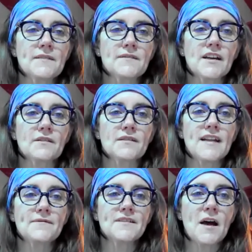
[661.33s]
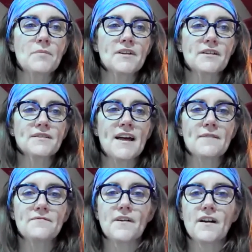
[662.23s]
lifting your left up and your
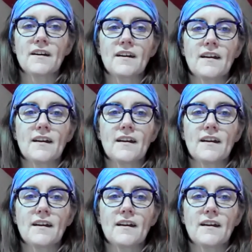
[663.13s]
left foot.